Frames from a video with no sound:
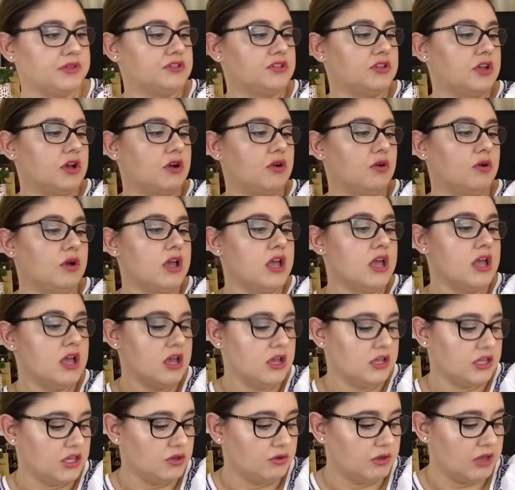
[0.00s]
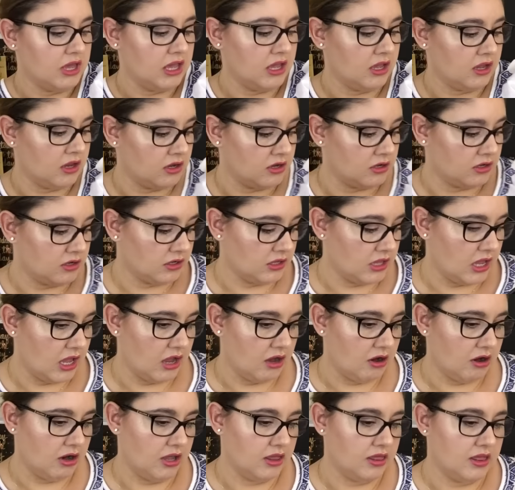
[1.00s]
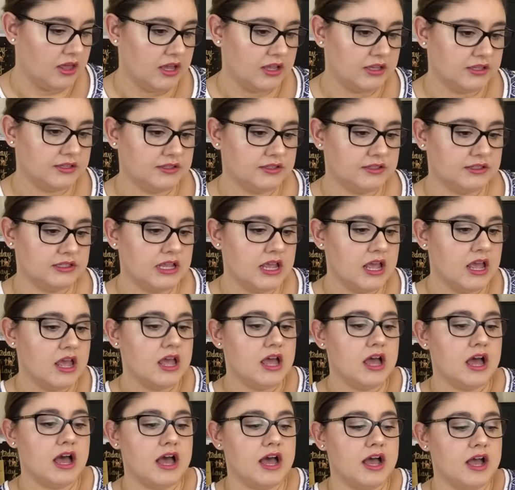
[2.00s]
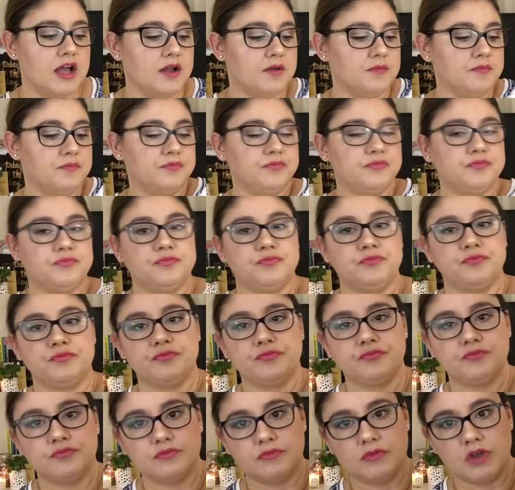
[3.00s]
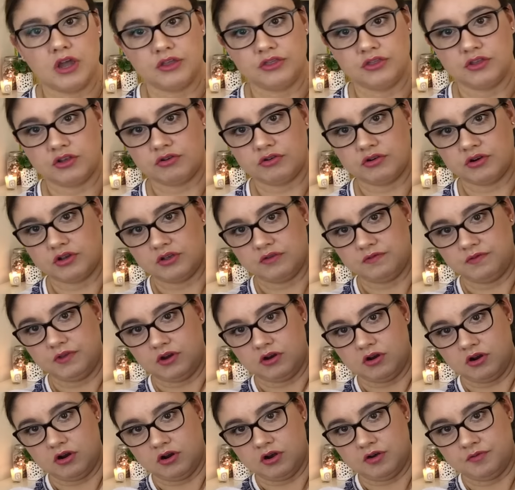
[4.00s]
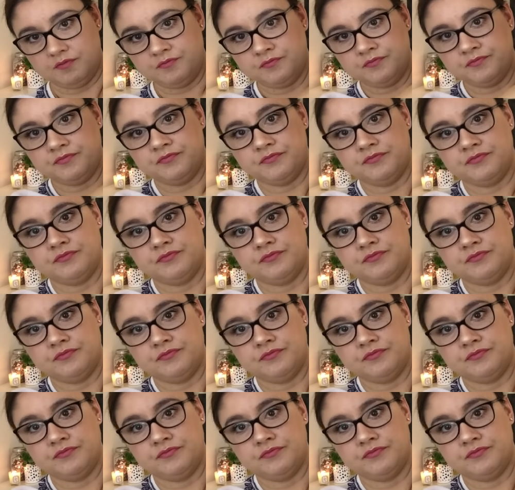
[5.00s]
So you can carry this um, on the crook of your arm,